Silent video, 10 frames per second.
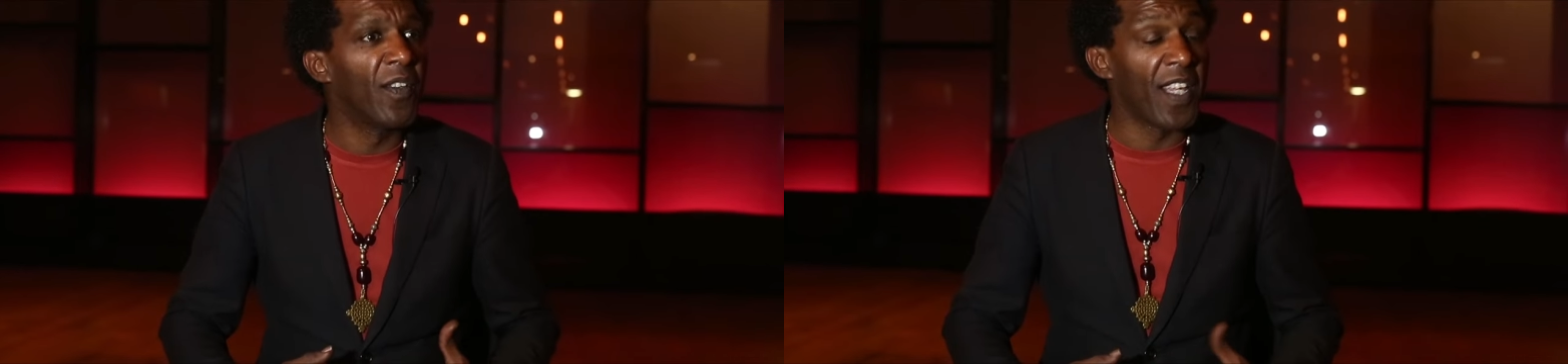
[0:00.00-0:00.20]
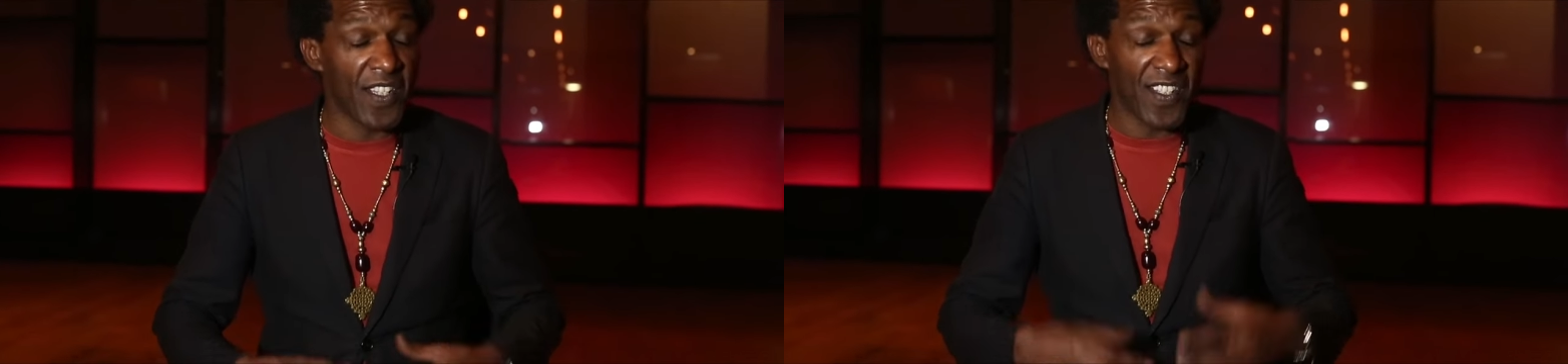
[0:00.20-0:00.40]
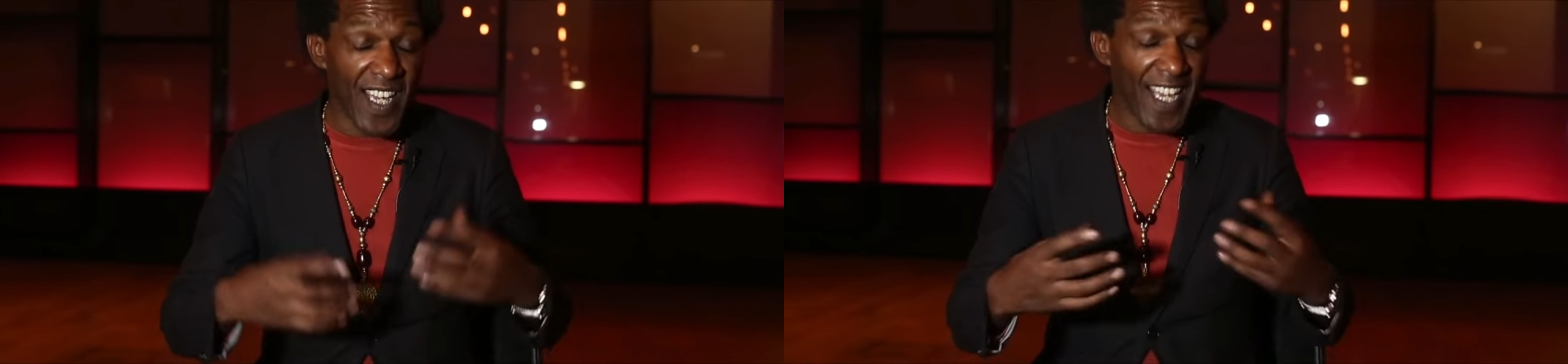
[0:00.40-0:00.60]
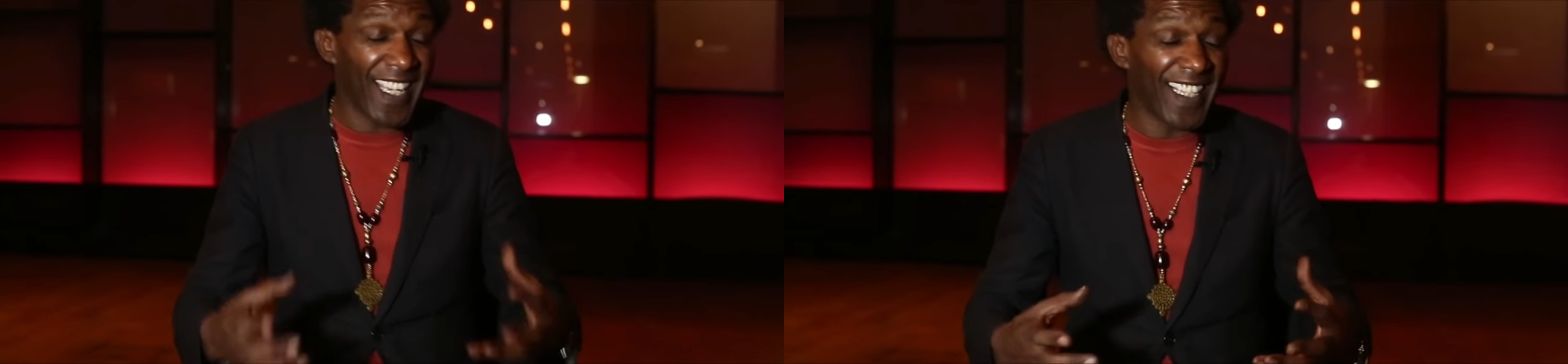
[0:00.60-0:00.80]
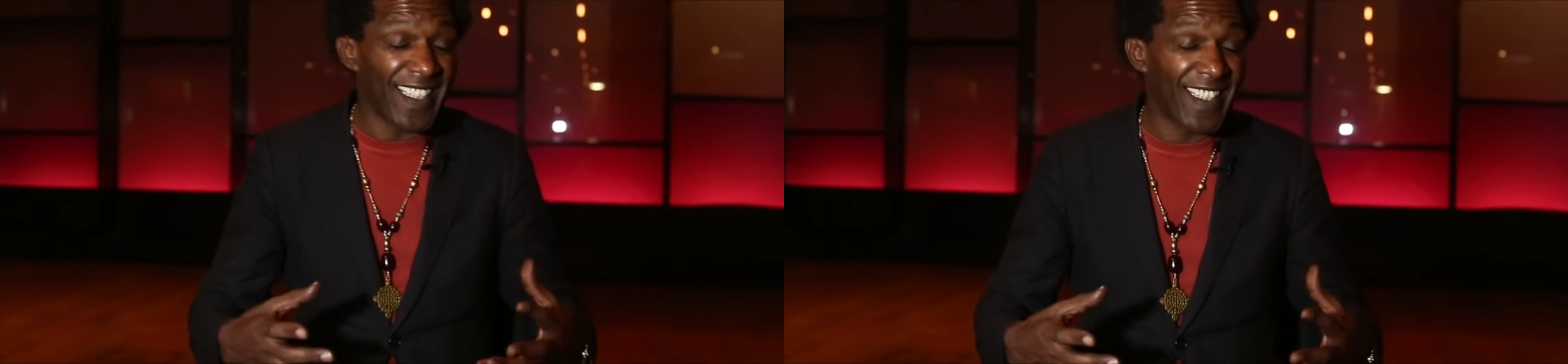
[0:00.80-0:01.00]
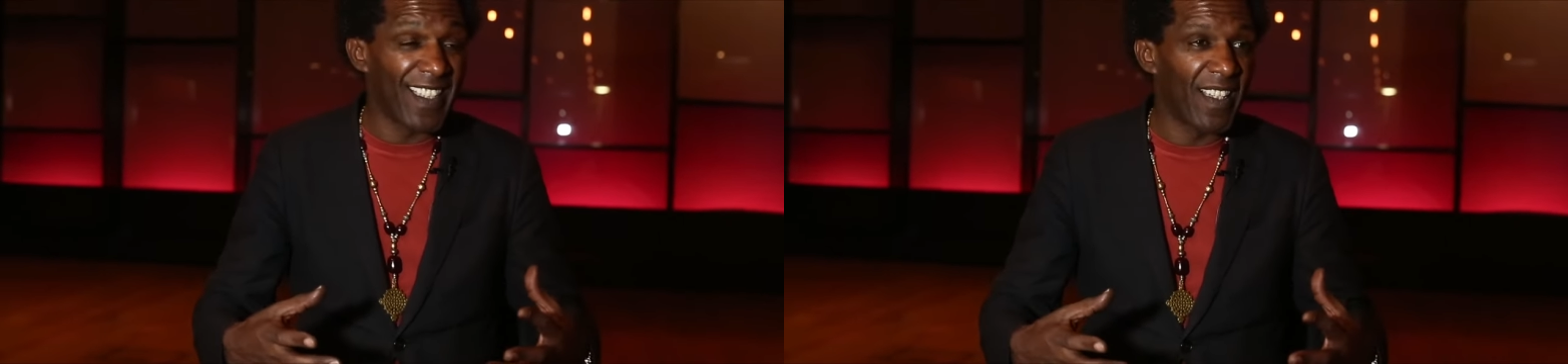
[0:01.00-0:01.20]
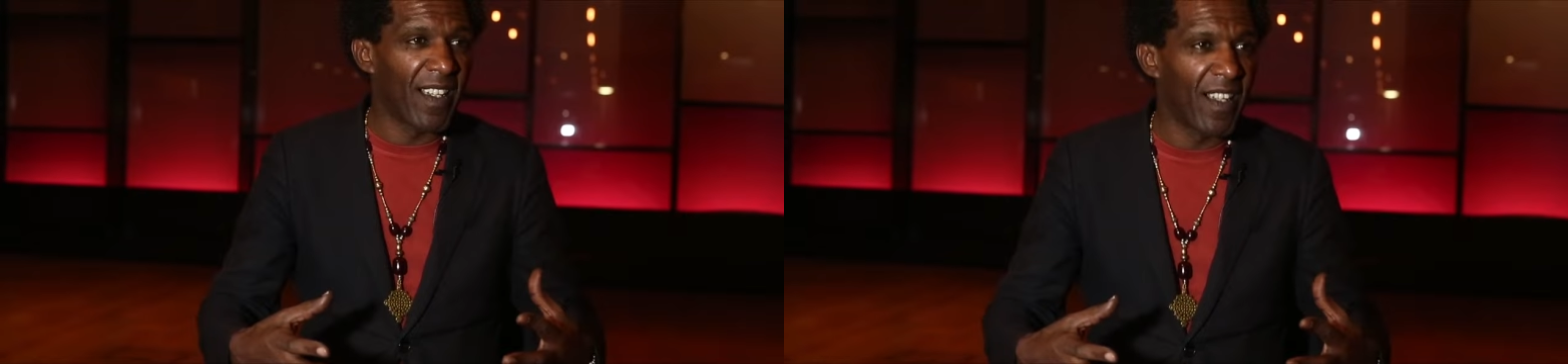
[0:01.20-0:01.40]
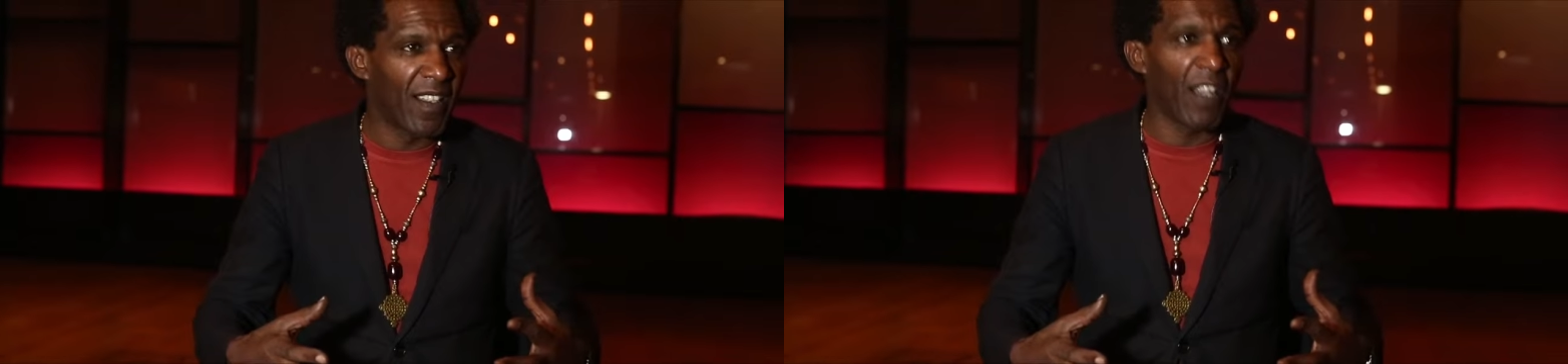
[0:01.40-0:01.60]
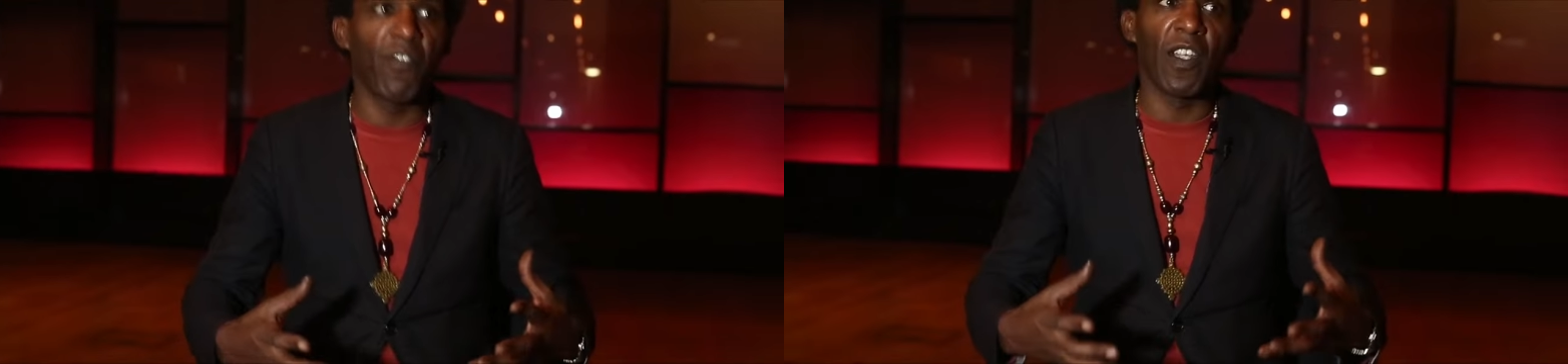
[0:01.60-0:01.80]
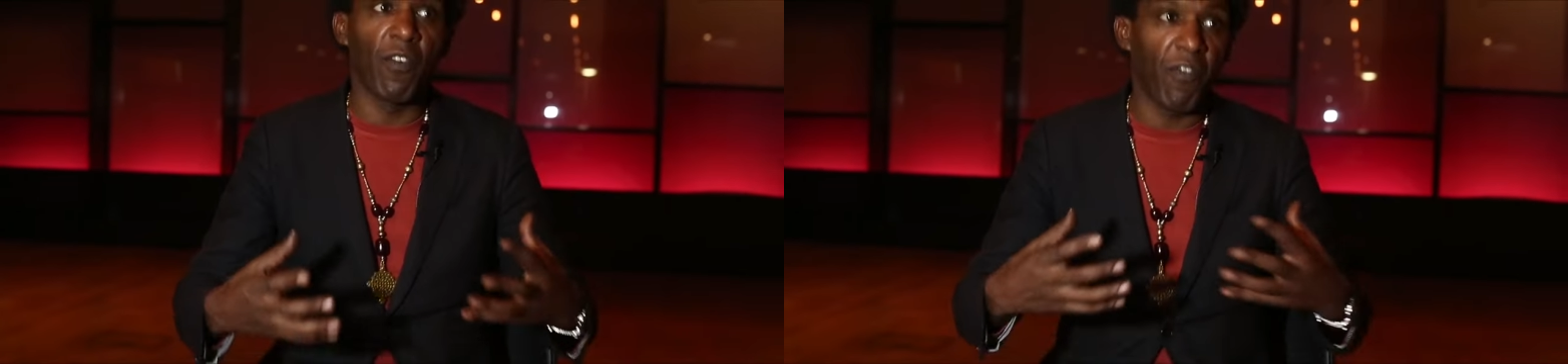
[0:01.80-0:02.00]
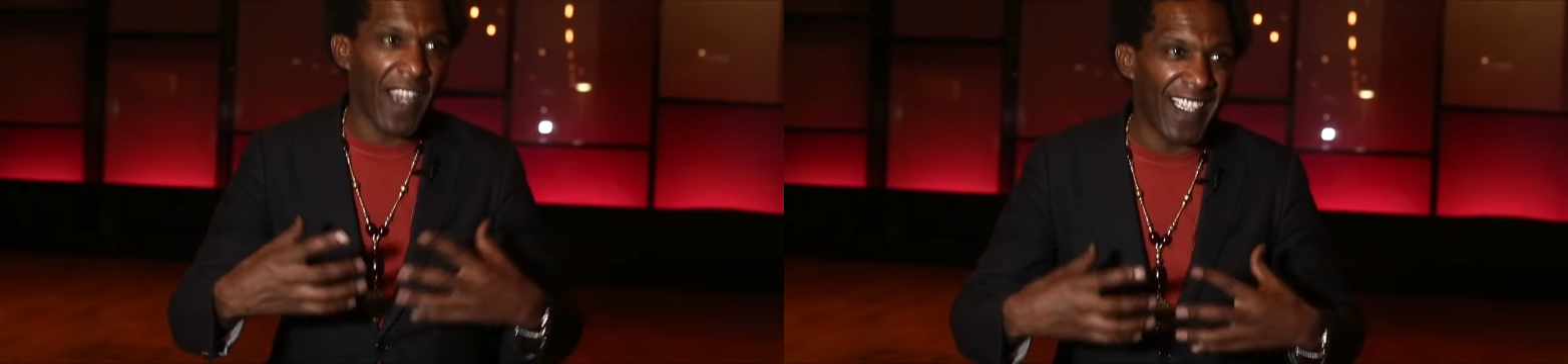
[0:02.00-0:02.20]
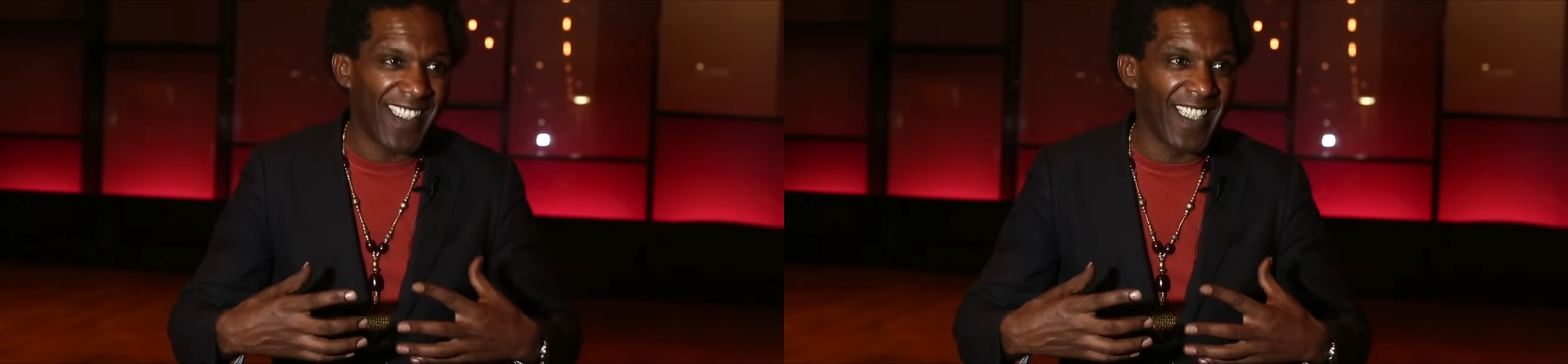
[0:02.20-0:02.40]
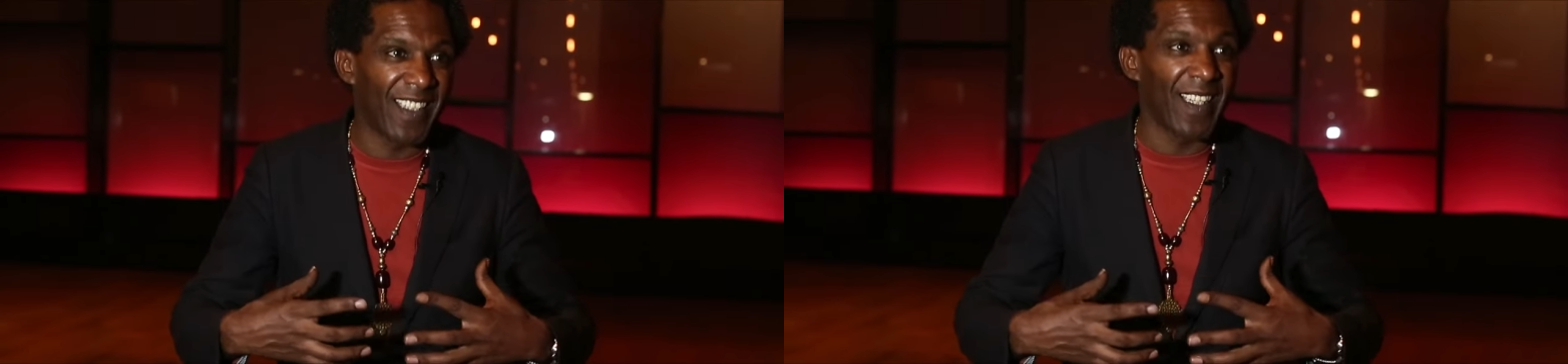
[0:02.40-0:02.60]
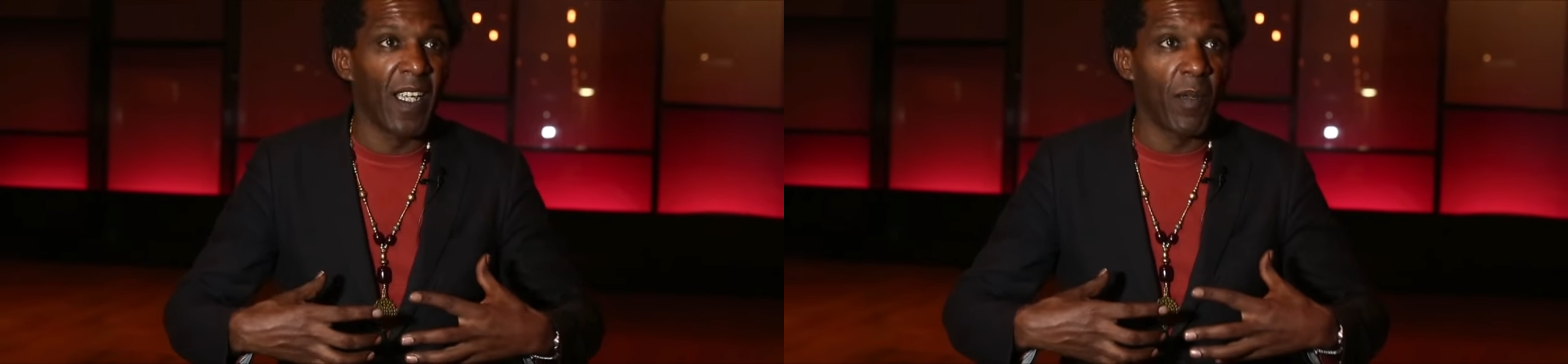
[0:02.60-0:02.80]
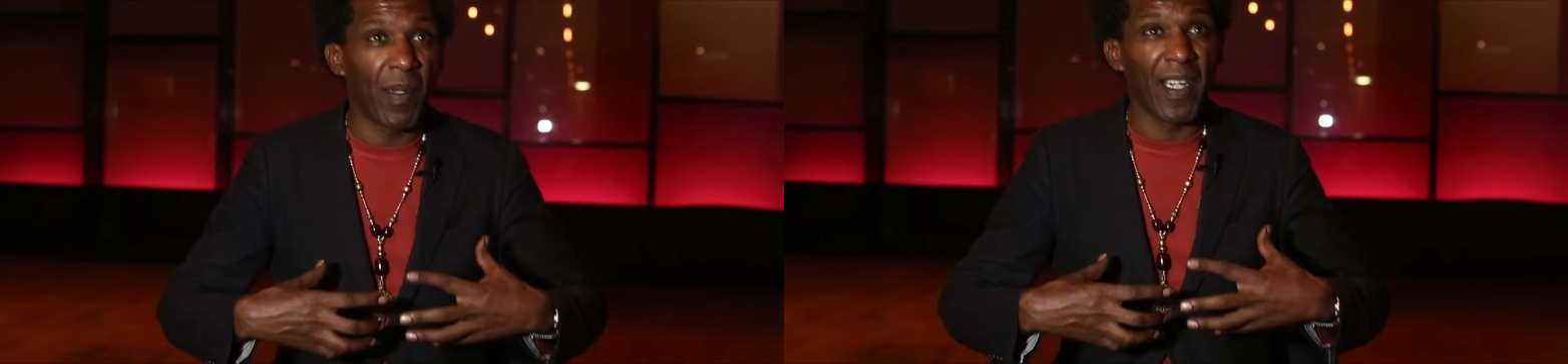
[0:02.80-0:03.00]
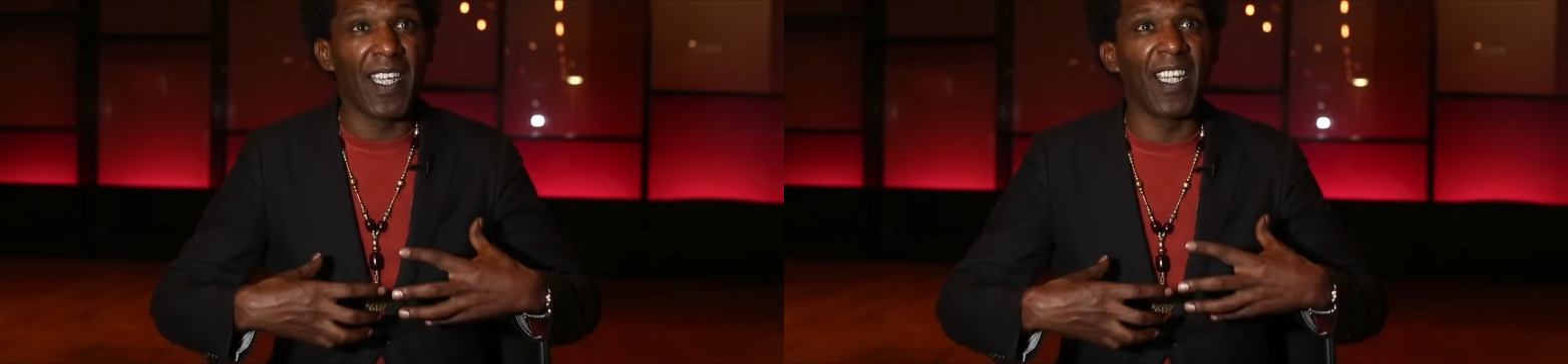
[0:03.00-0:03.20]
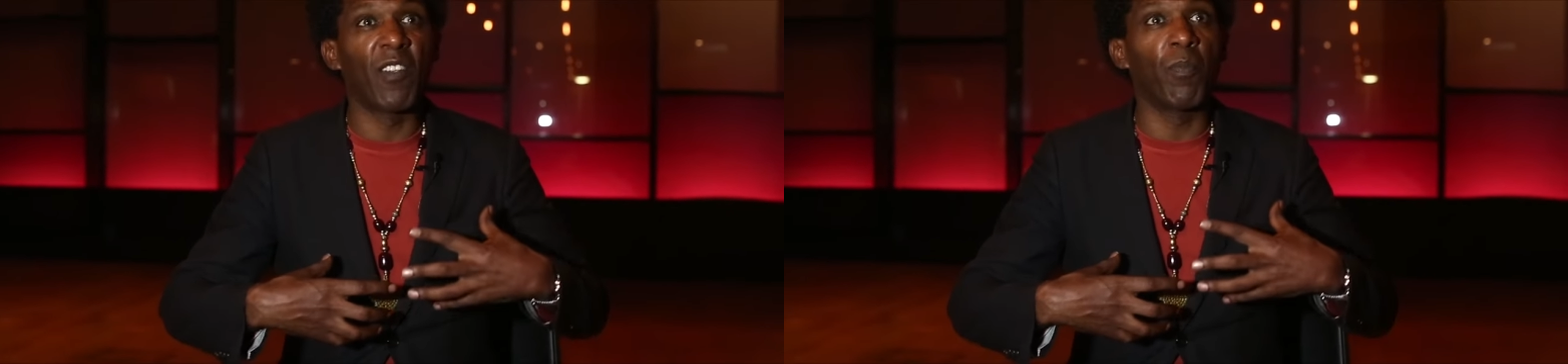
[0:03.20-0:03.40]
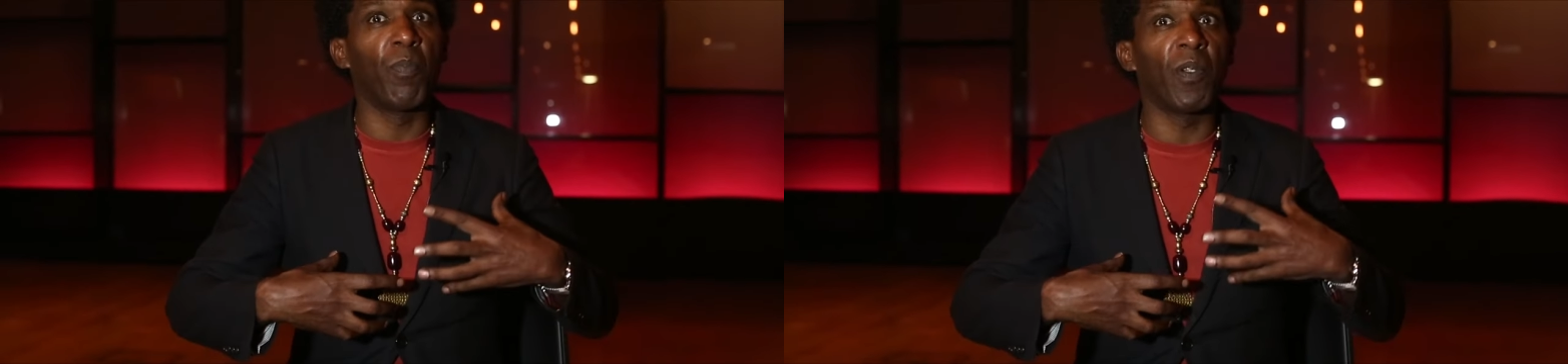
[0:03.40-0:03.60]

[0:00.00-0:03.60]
They see it, they feel affected by it,